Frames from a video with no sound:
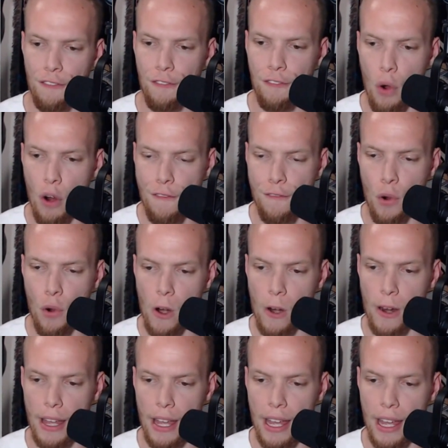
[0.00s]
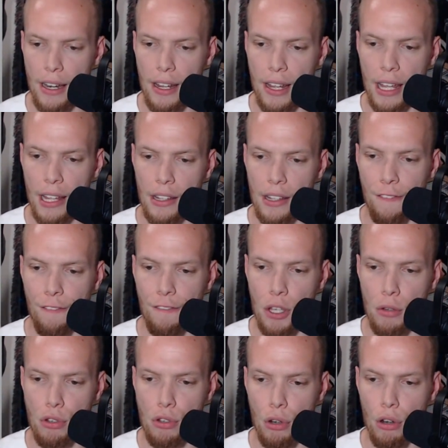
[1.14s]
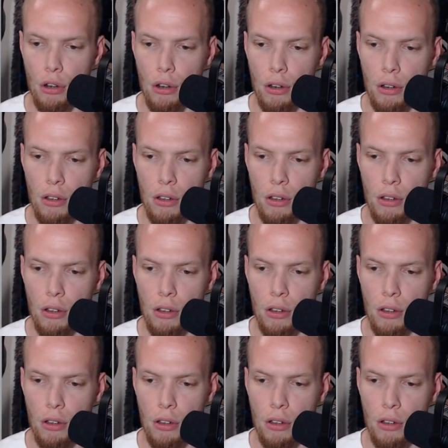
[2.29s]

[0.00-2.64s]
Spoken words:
for it in the future